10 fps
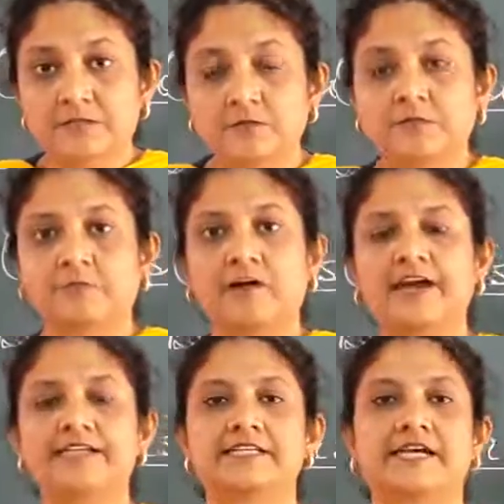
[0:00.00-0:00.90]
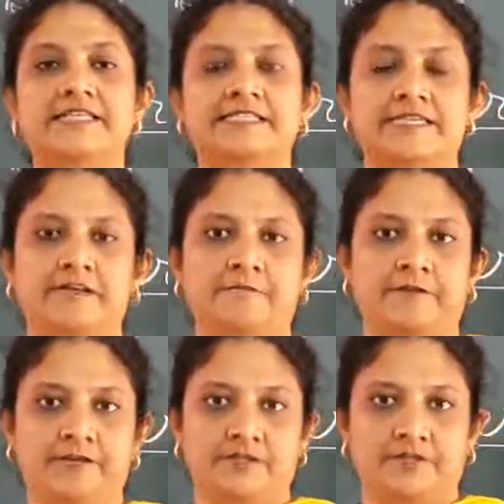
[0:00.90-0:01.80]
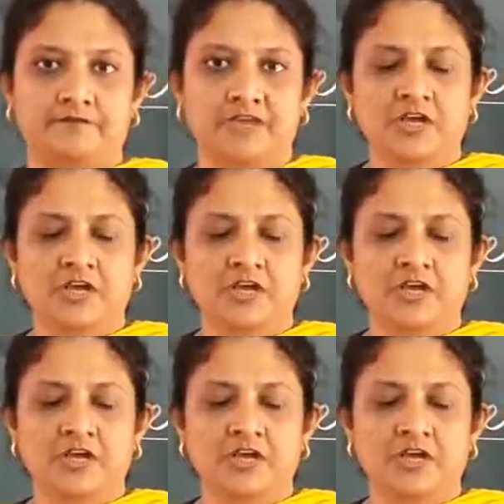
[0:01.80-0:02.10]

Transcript: to fight against infection.